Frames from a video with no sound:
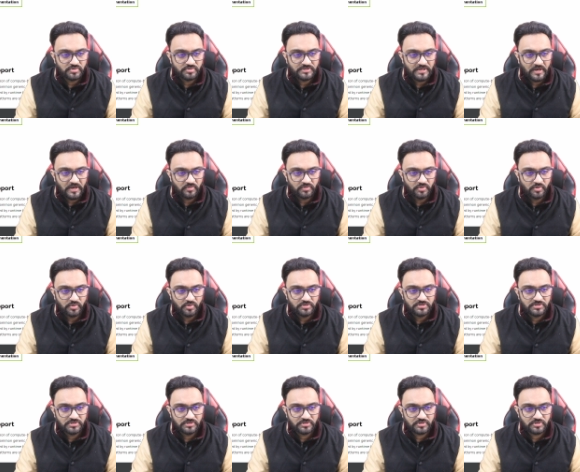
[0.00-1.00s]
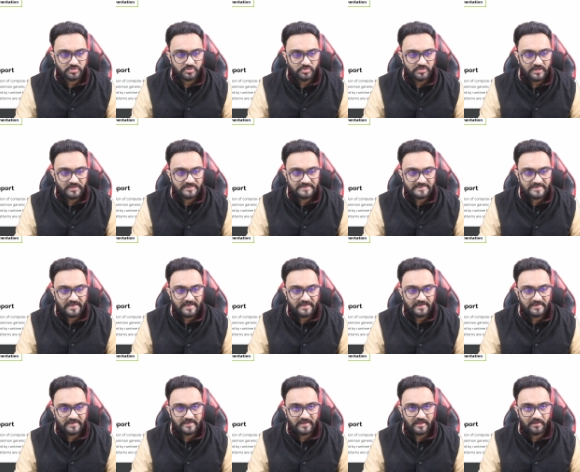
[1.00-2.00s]
download CUDA
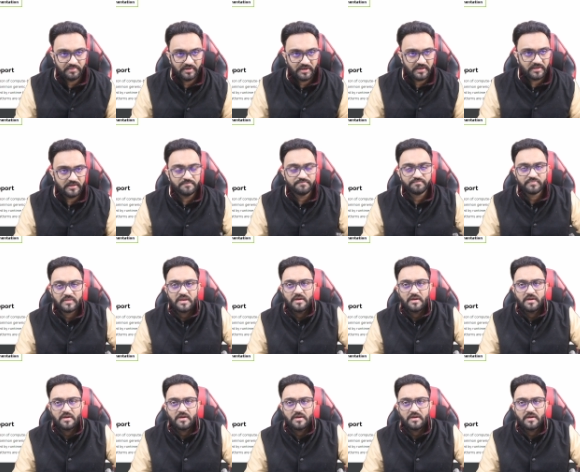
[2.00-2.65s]
DNN library.